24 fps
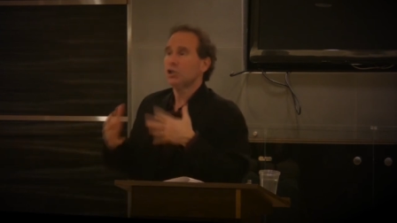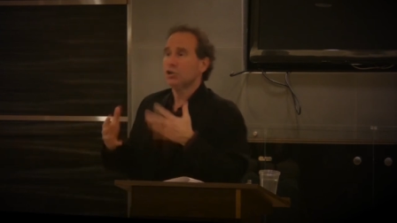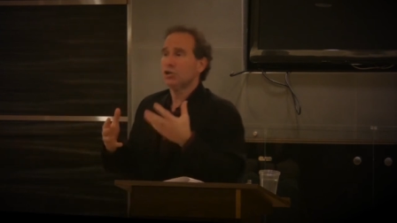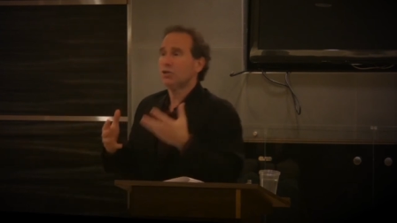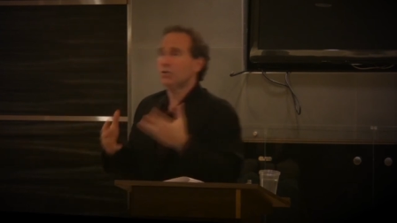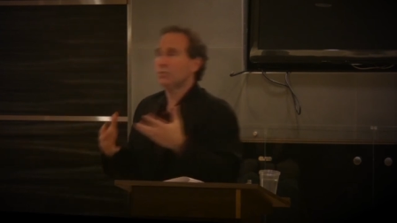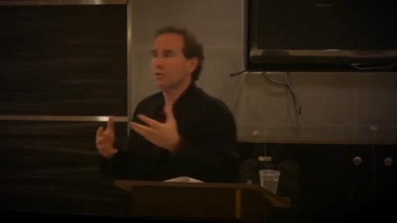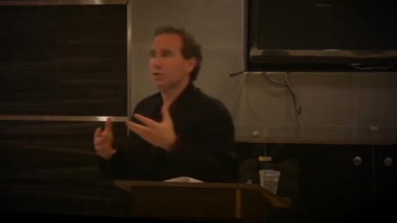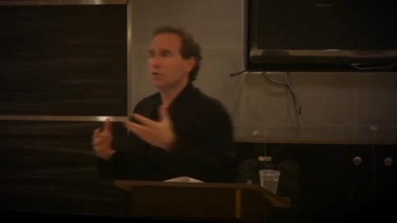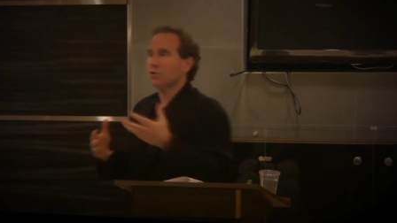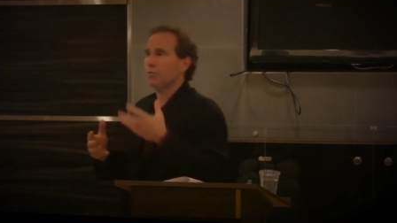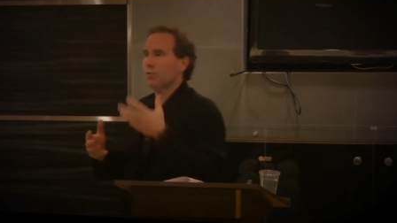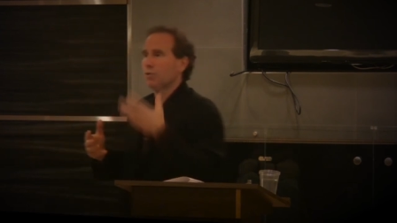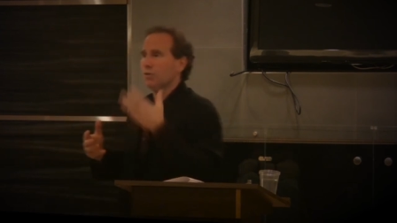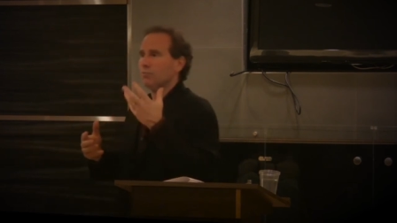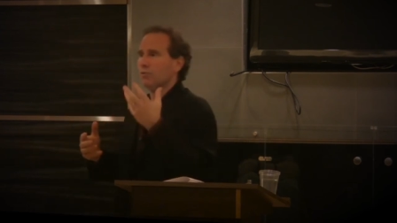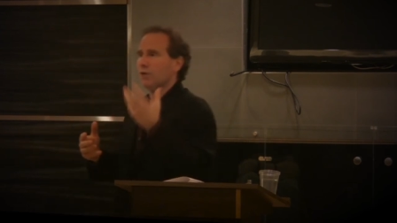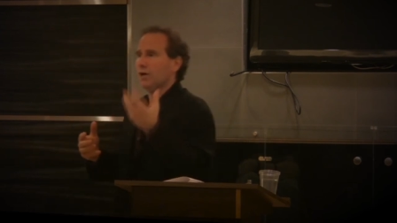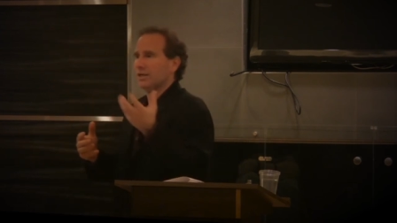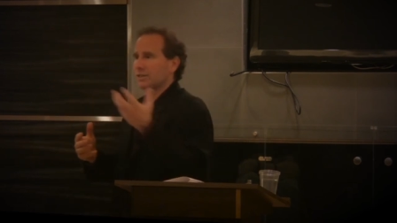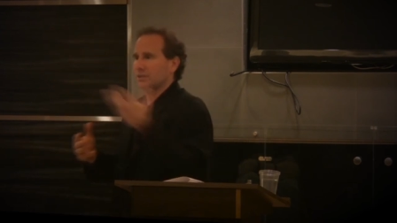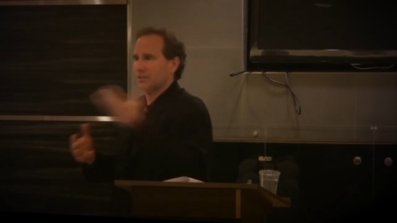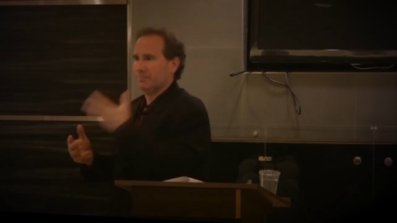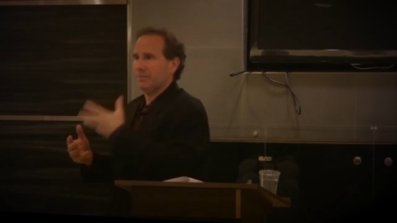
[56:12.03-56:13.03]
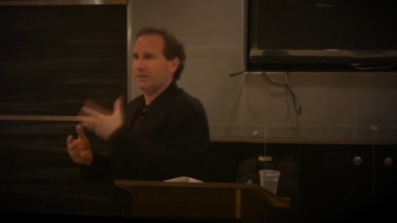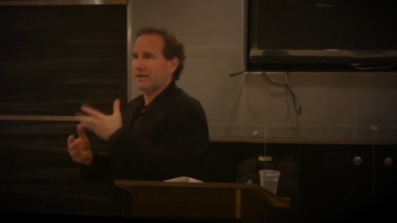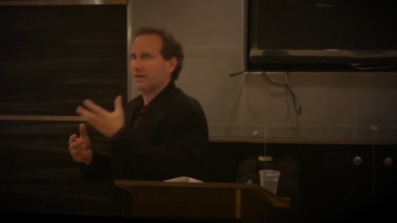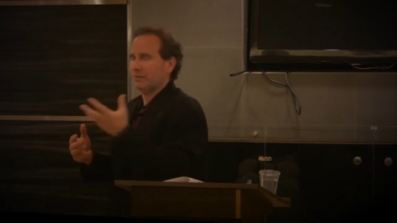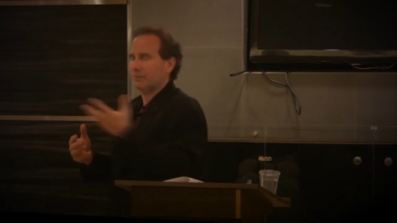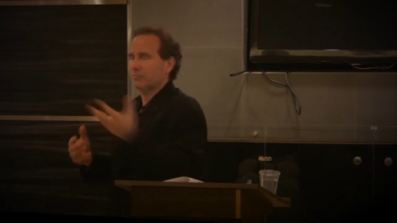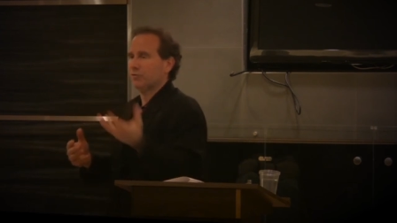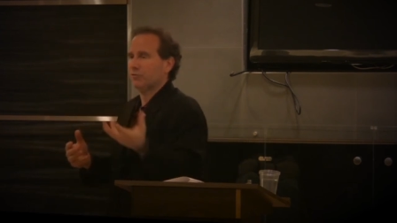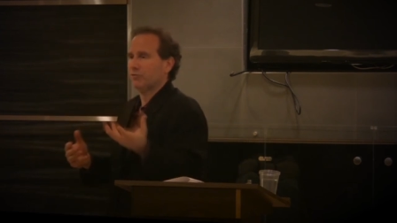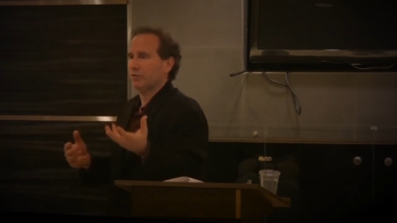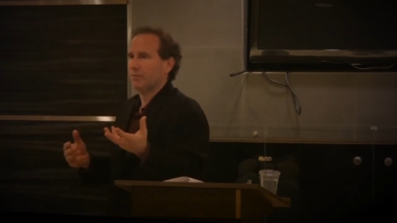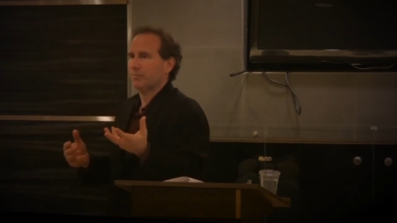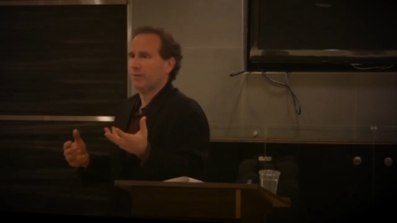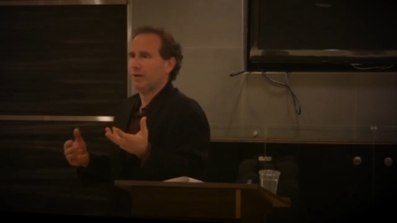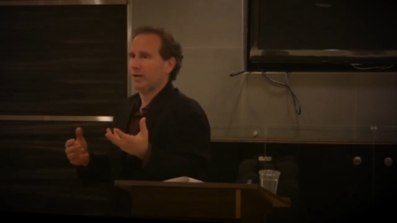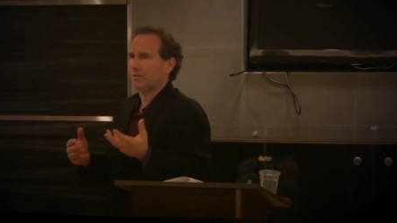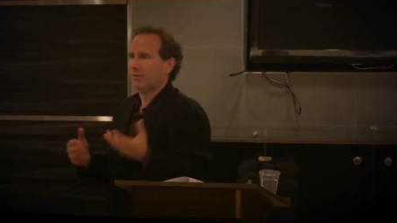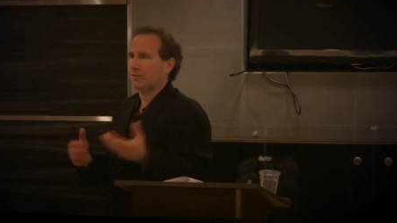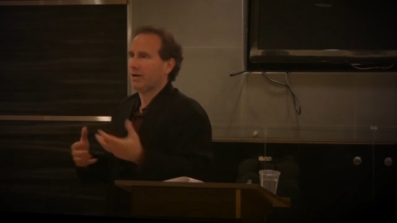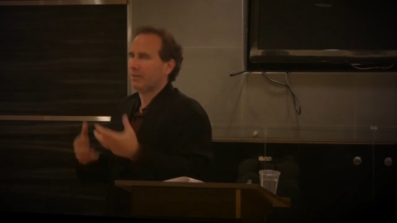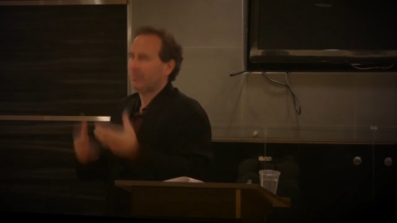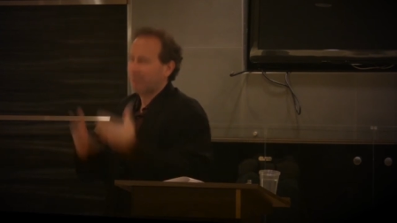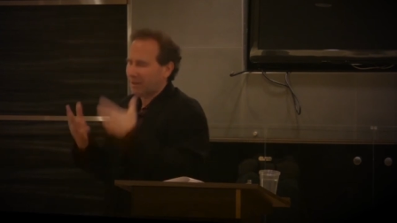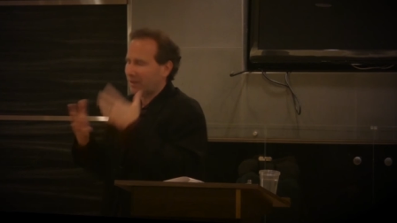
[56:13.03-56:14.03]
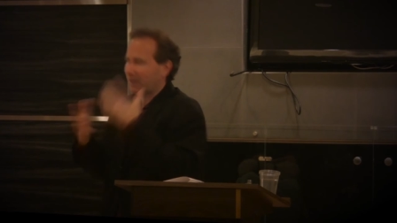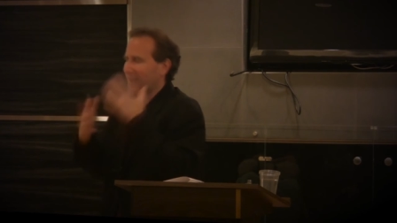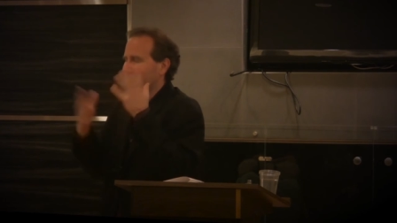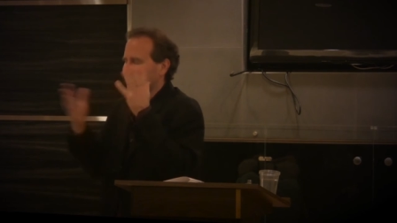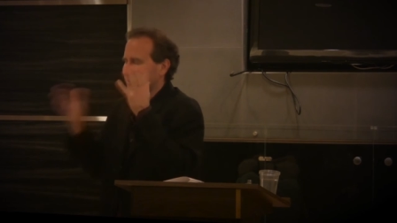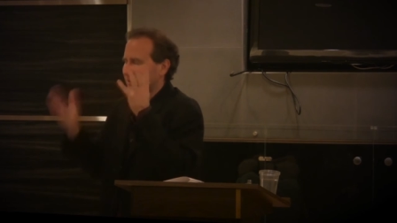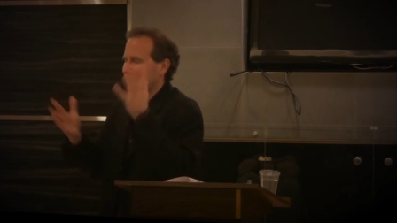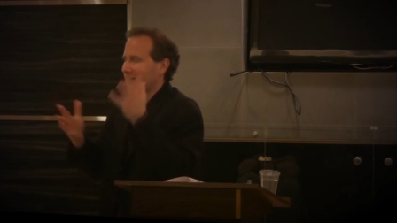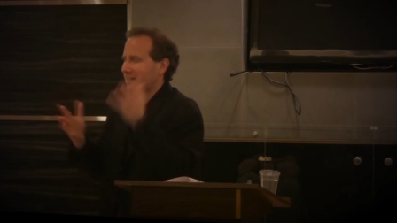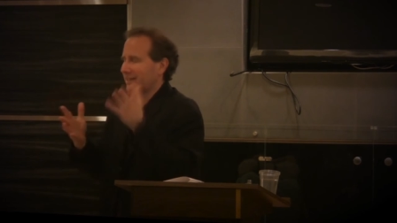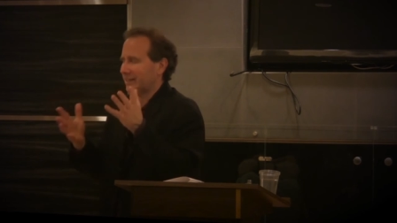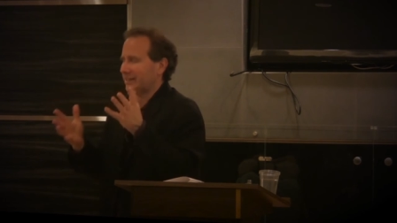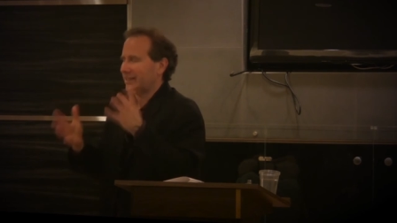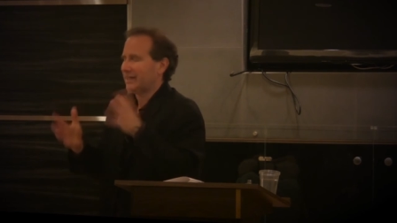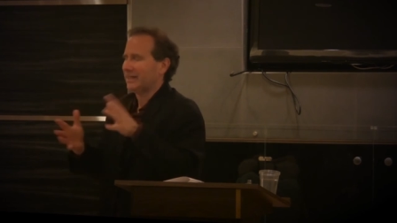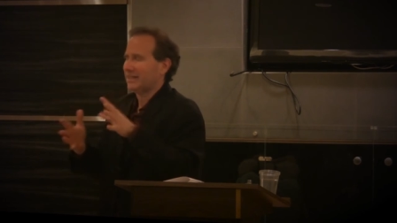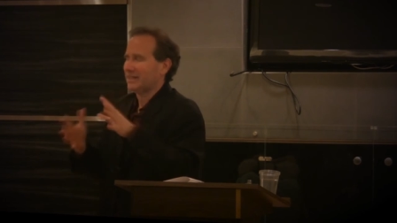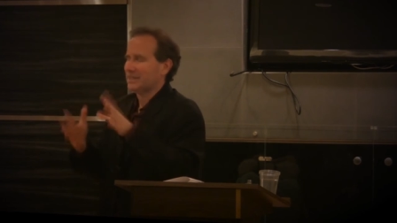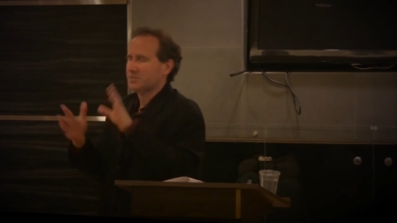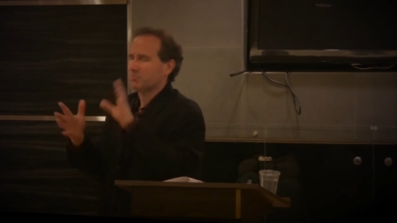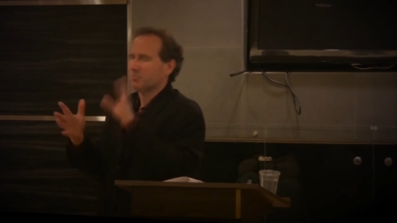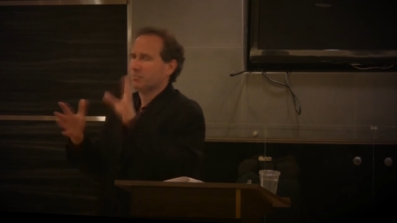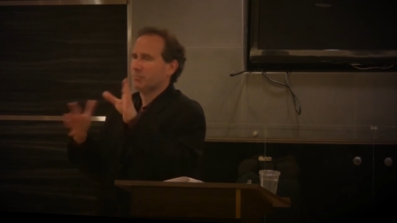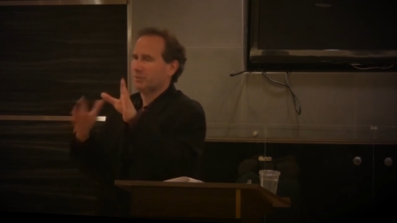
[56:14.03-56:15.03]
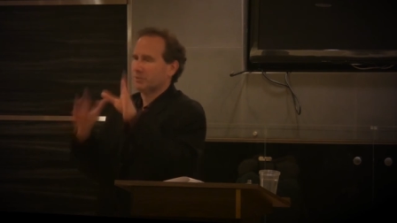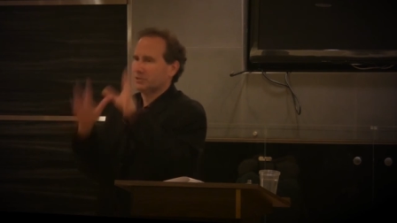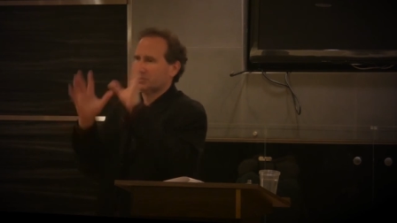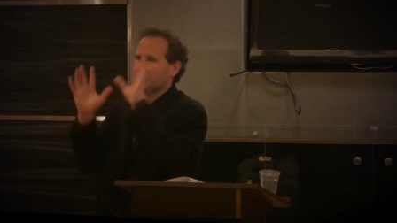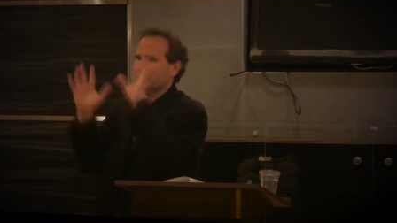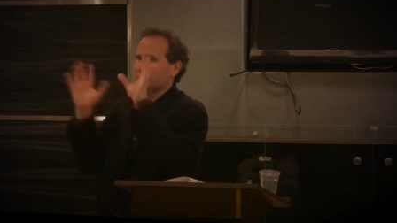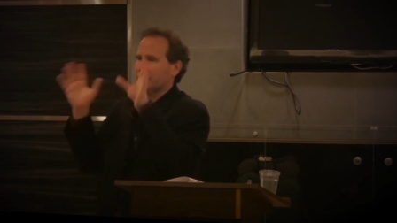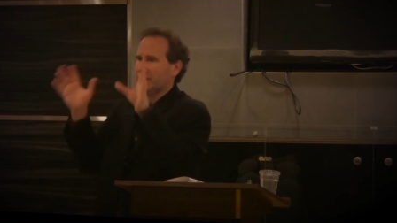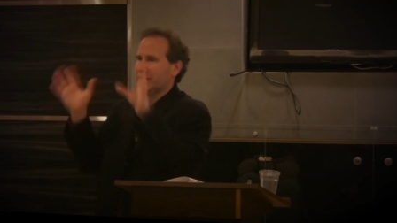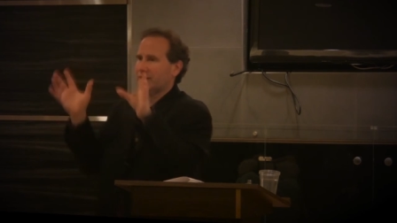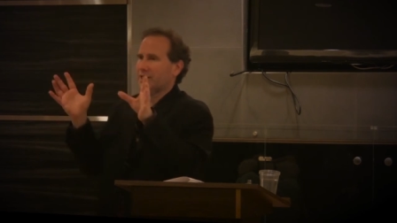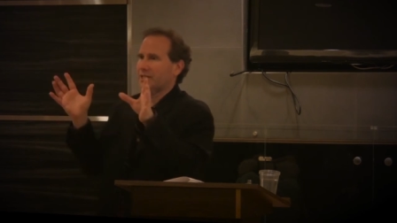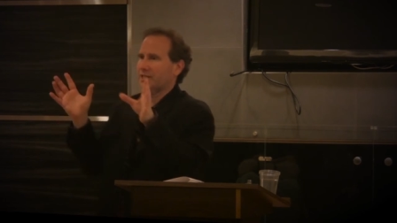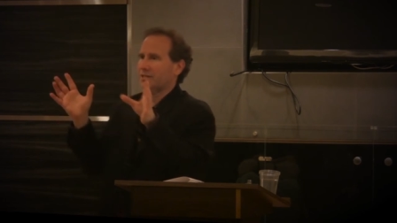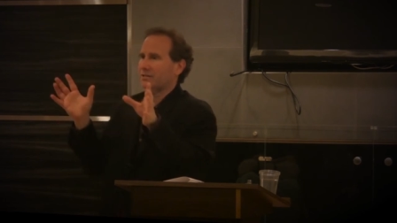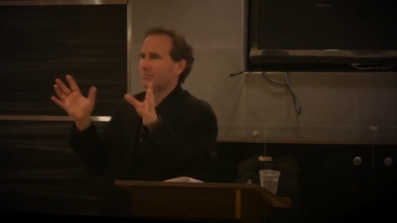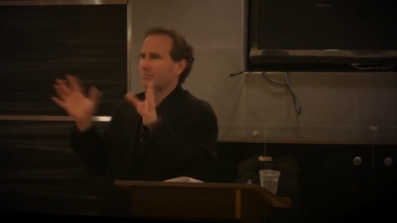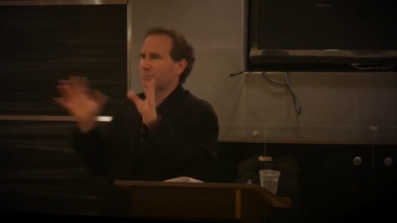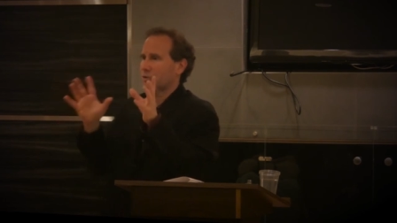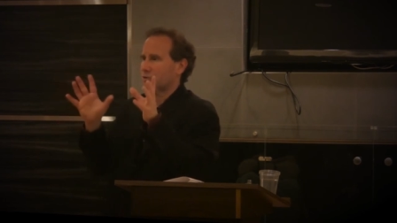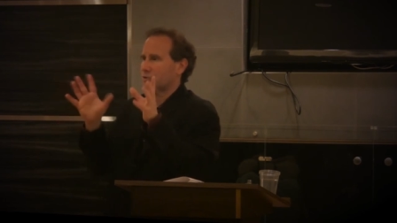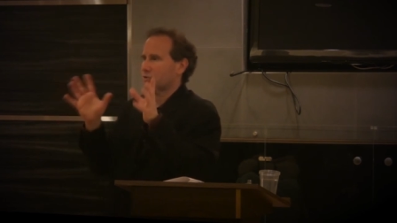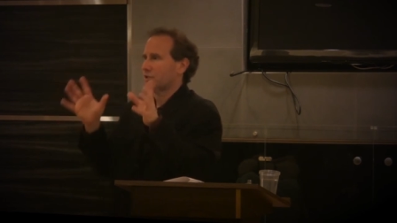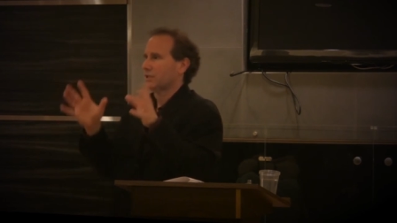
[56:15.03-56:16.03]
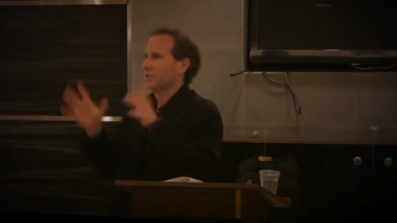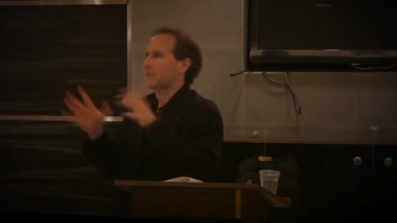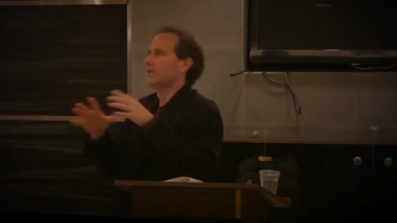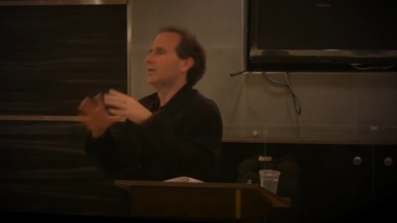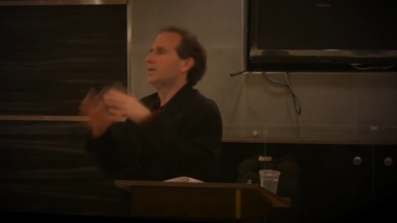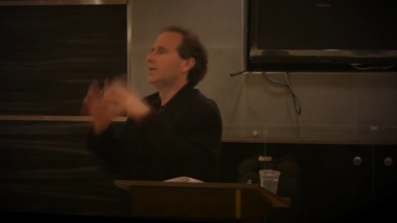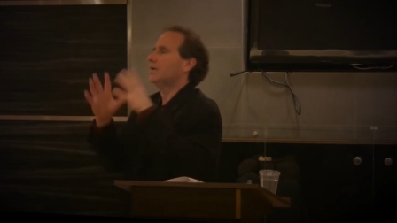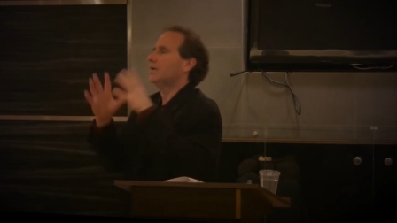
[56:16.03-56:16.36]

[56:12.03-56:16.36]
You don't, you wouldn't want to make a movie about. I mean, obviously they needed his permission because they needed the music,